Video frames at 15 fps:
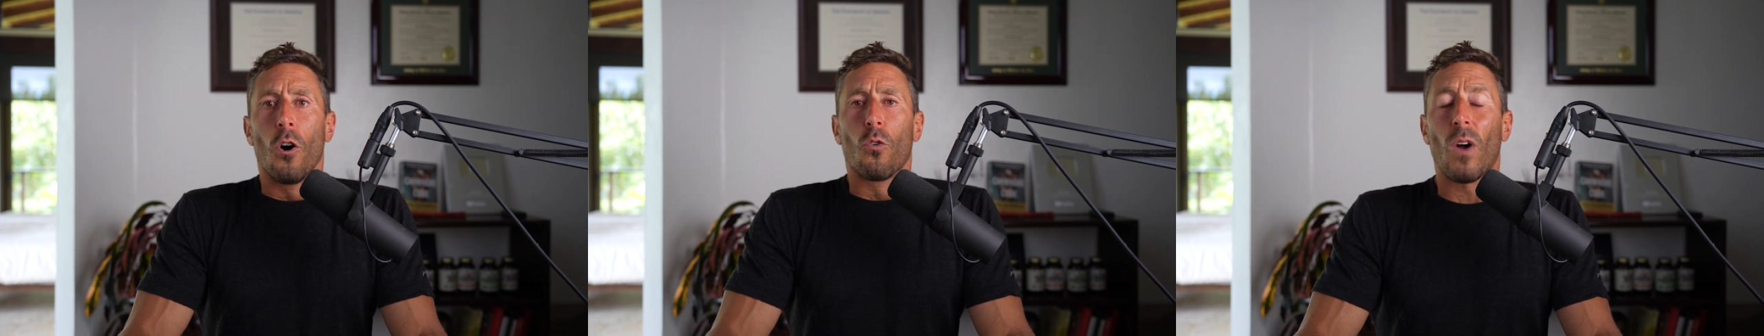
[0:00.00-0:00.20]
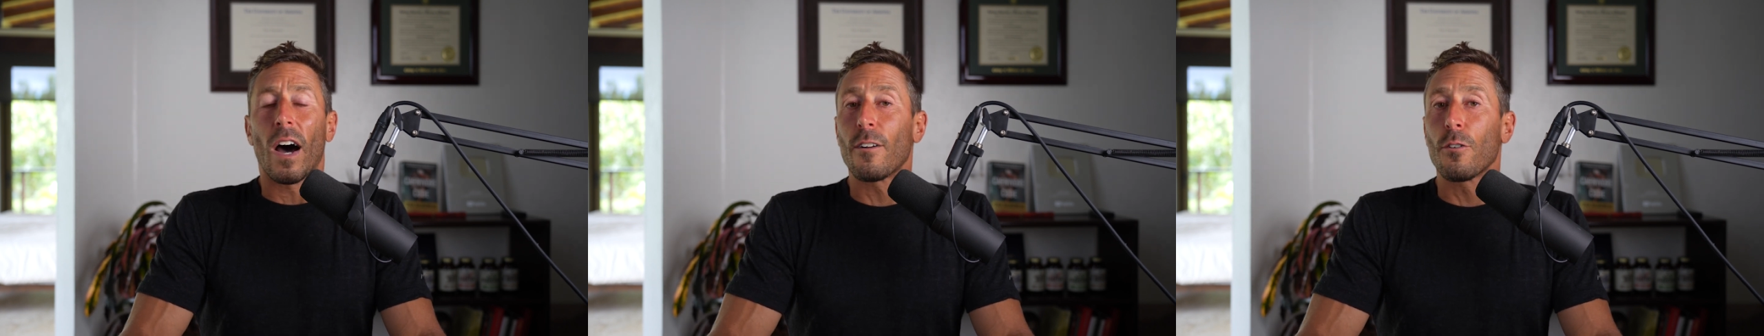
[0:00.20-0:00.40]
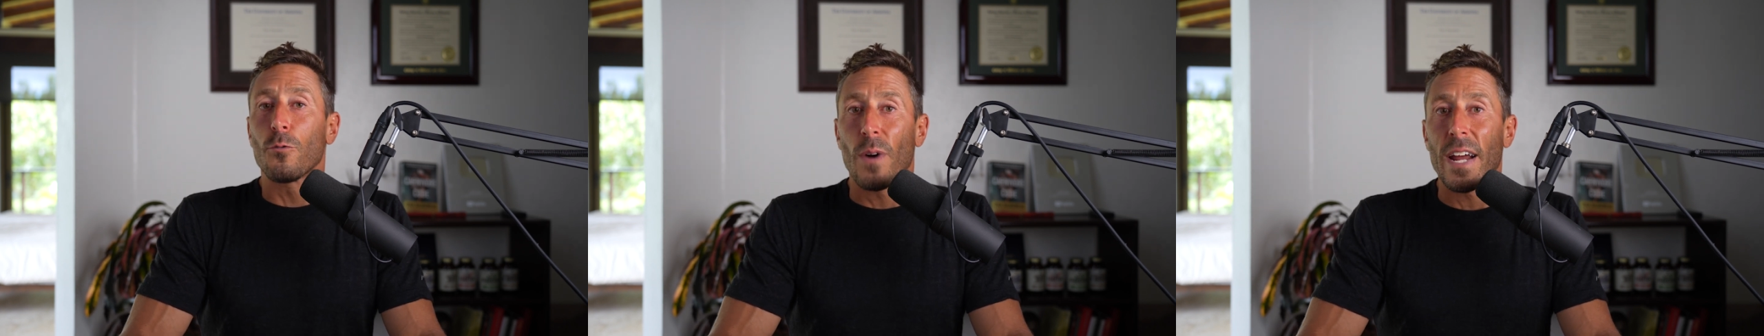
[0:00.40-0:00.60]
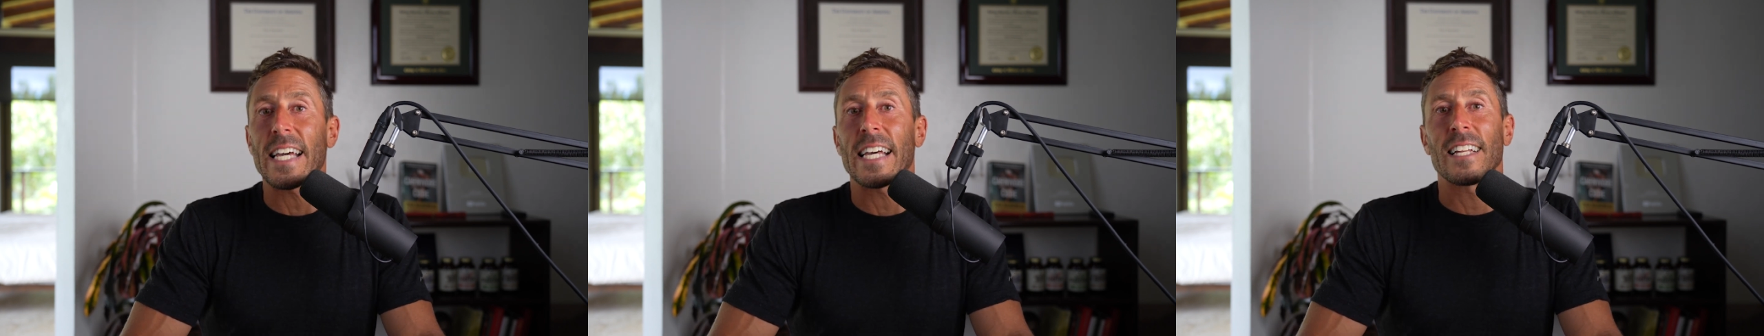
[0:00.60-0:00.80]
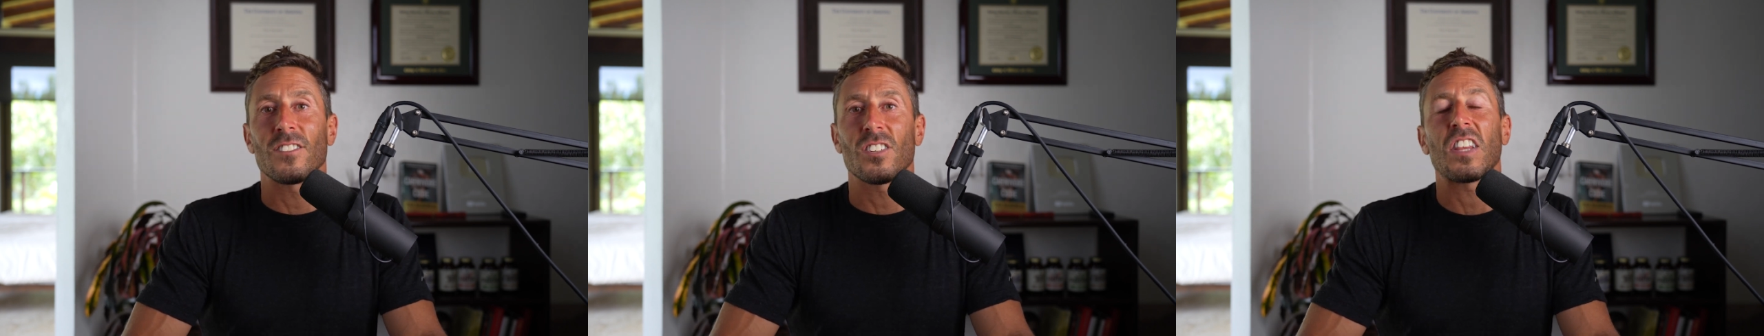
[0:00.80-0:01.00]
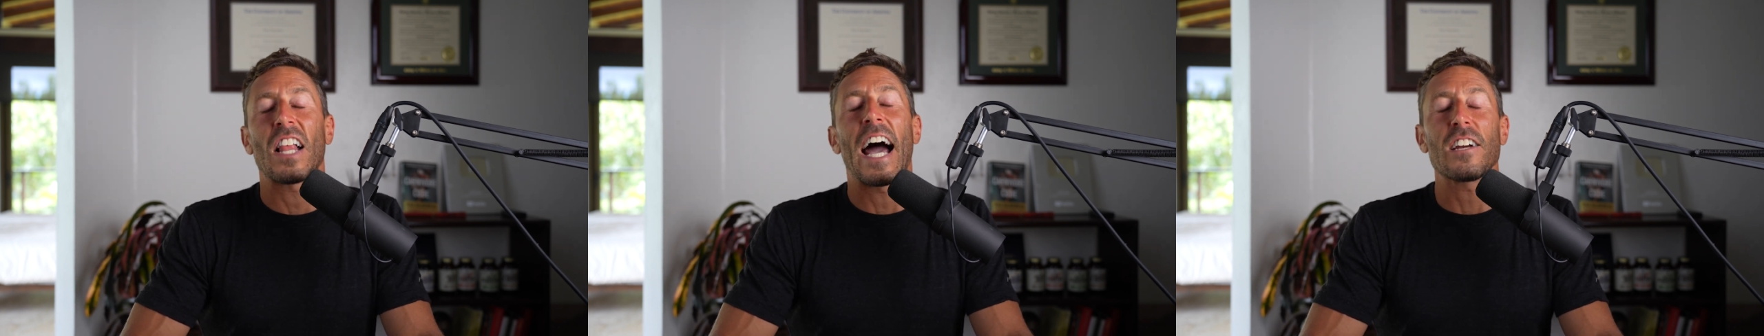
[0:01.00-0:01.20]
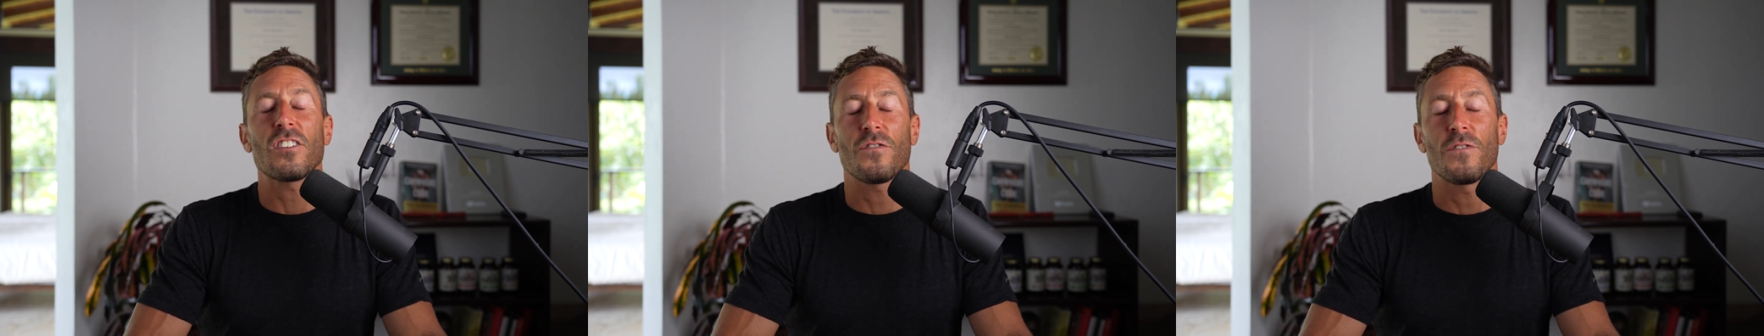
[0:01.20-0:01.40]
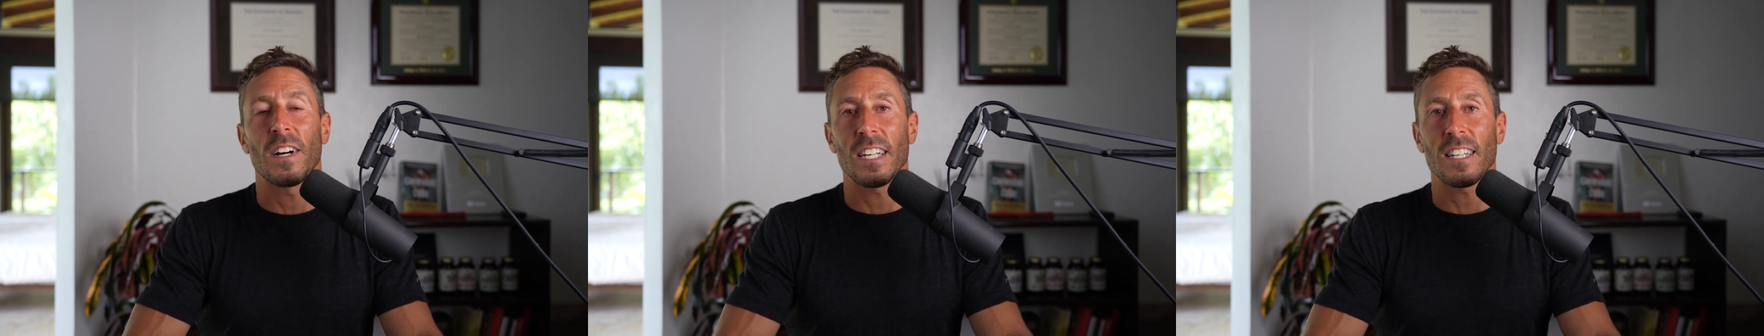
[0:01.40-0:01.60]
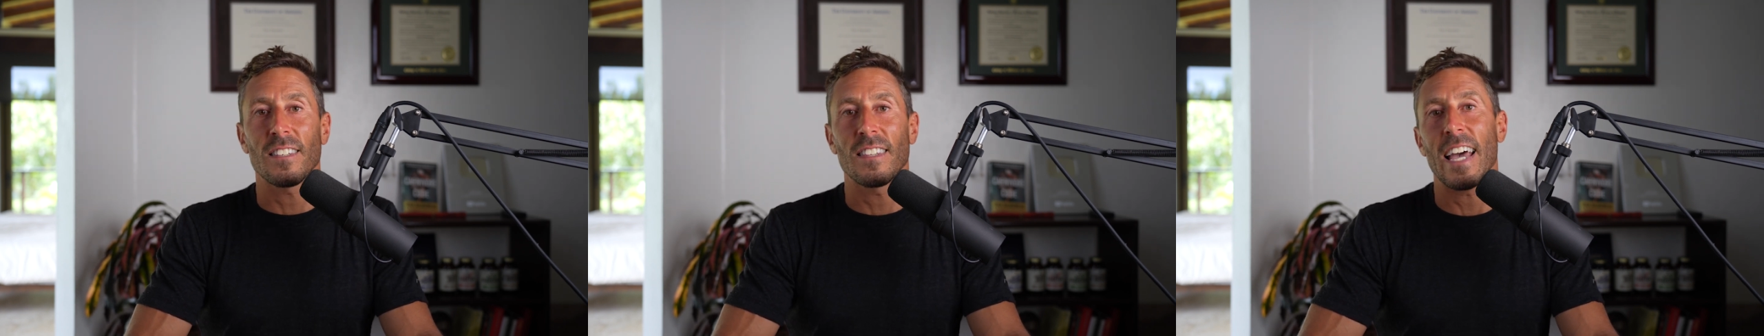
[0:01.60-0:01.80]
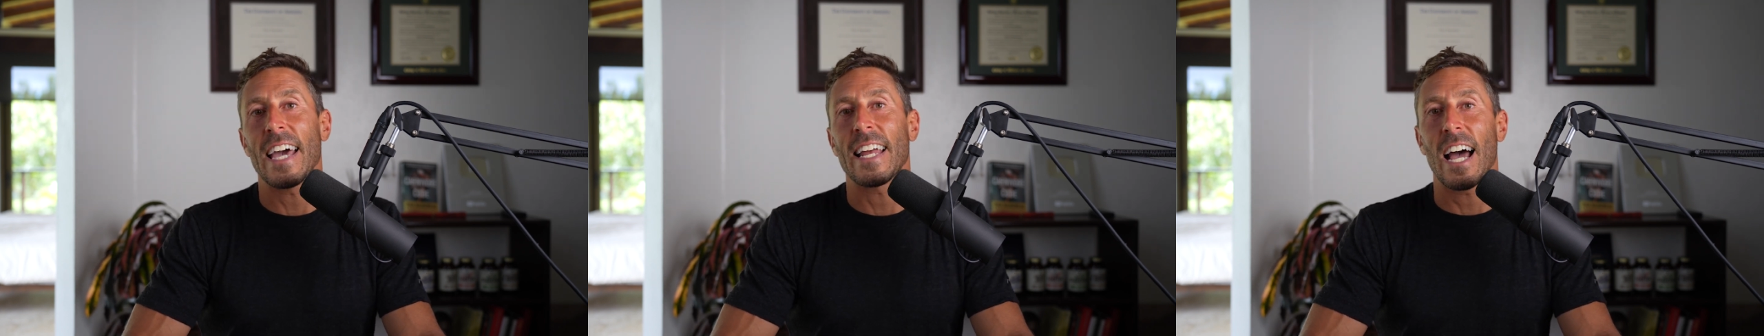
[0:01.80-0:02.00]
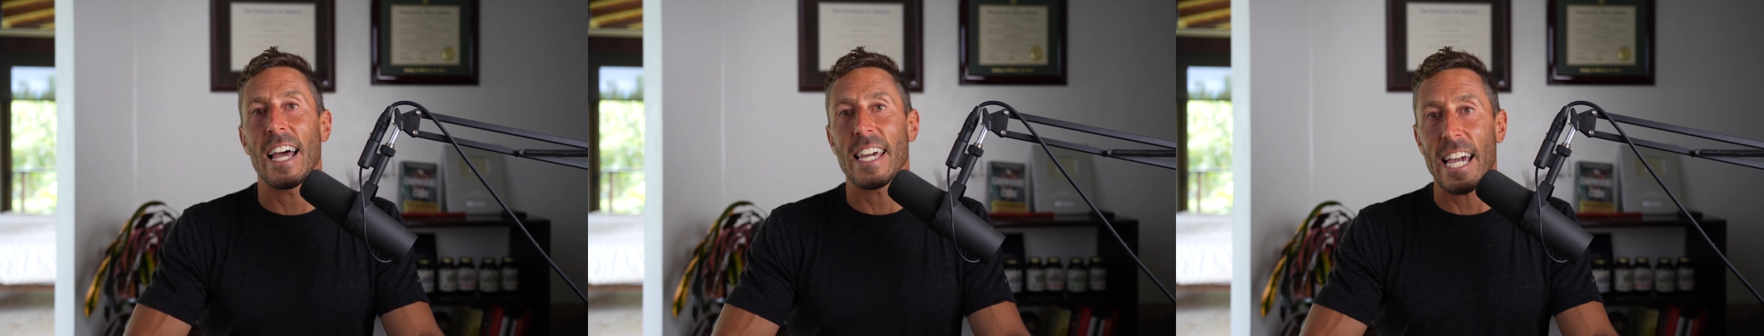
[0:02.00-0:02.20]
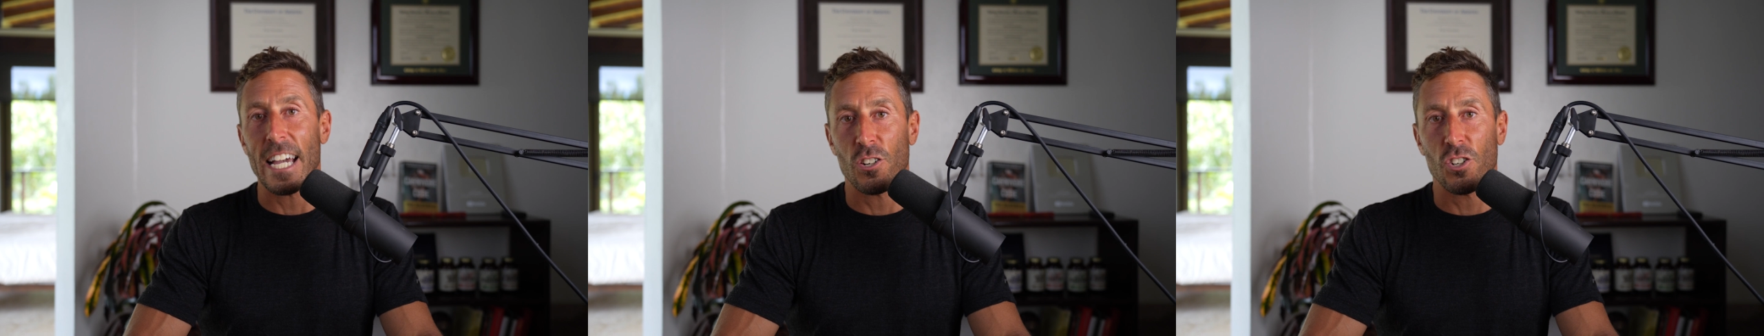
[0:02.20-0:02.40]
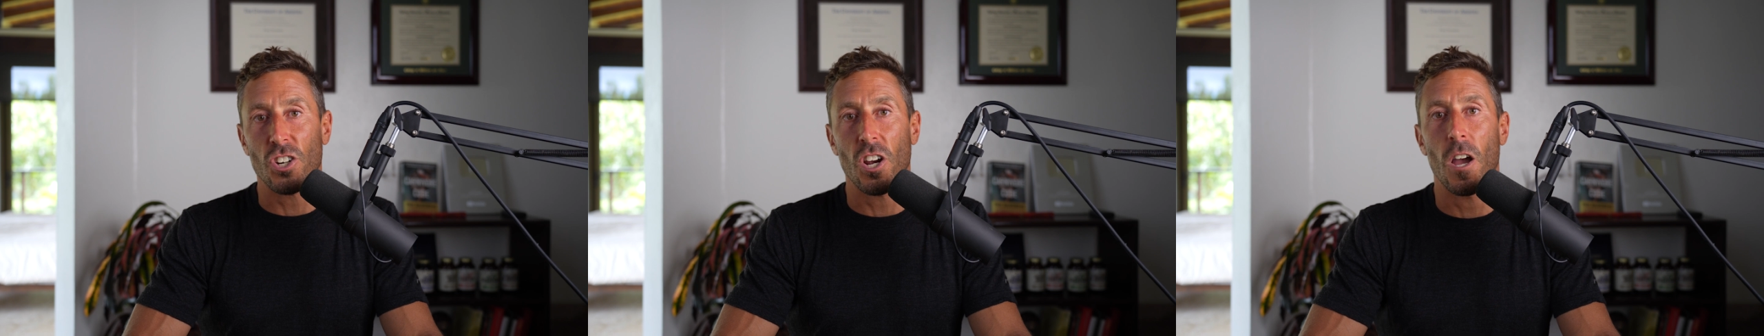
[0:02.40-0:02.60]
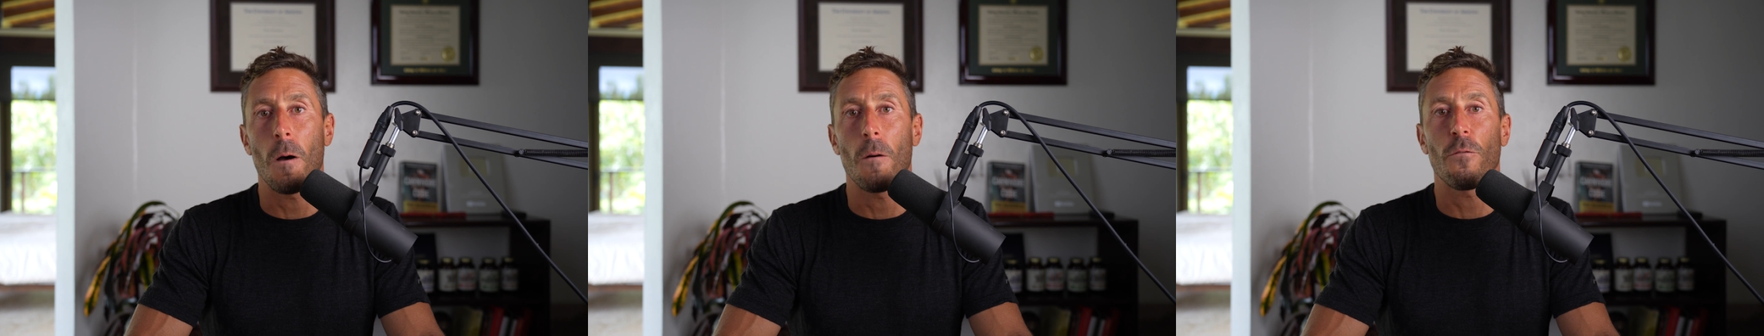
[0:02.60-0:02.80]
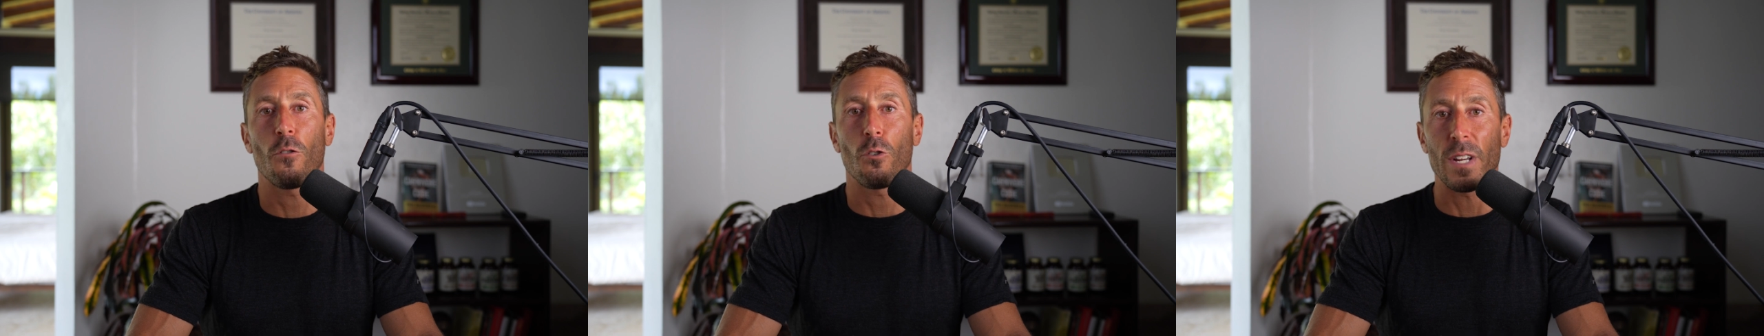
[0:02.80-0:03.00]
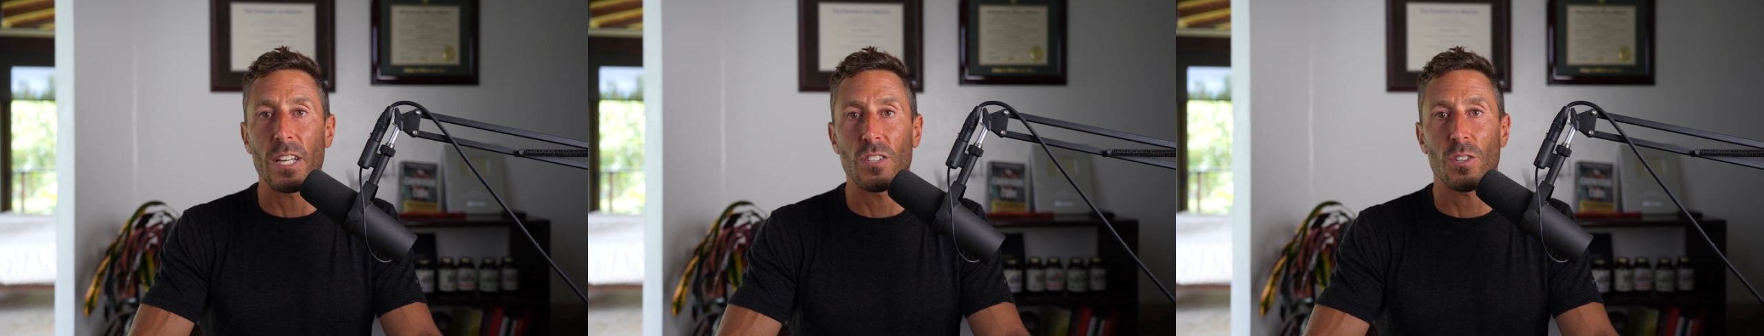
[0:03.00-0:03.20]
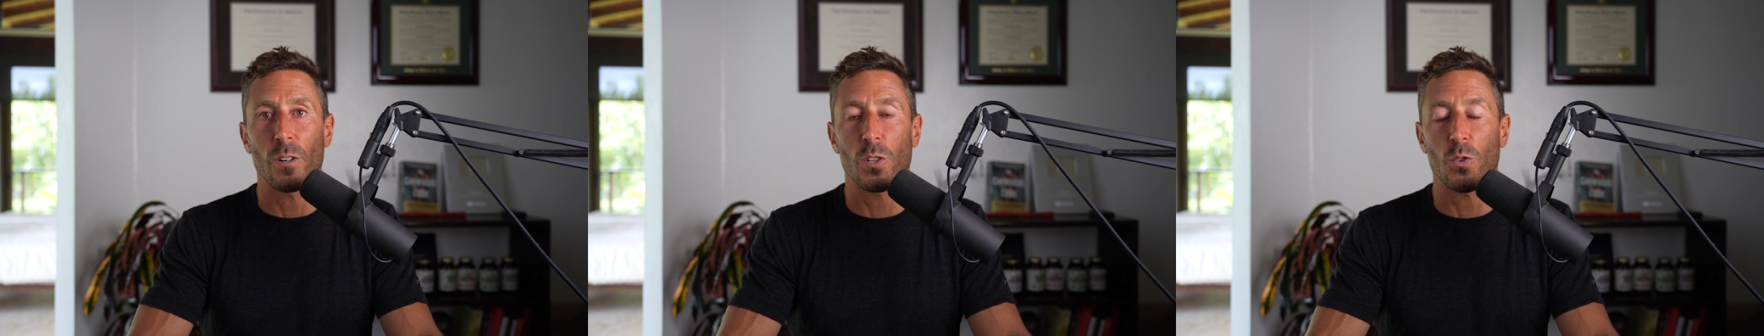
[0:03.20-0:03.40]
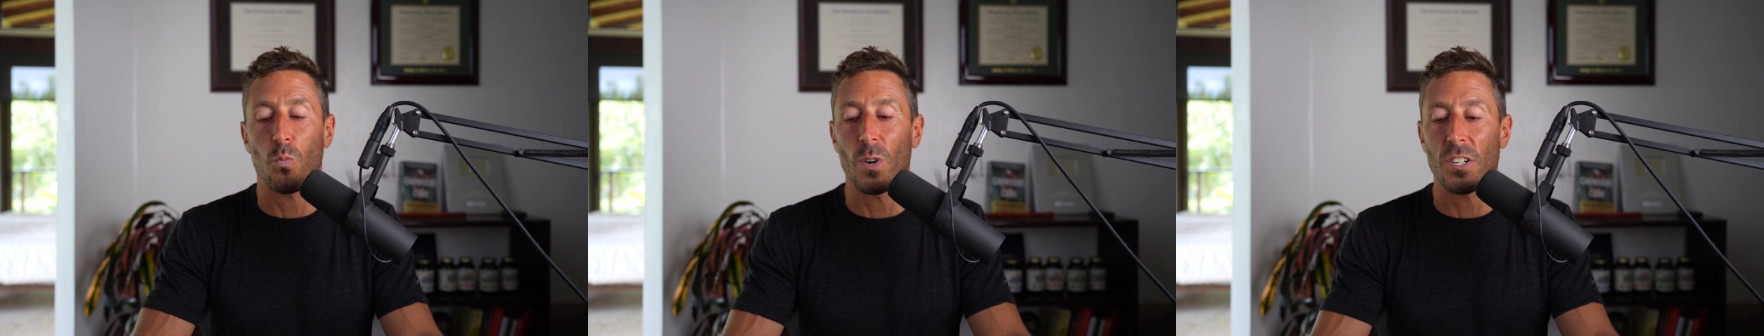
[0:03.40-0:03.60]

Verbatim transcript: Ronald Reagan slashed funding to the NIH for research,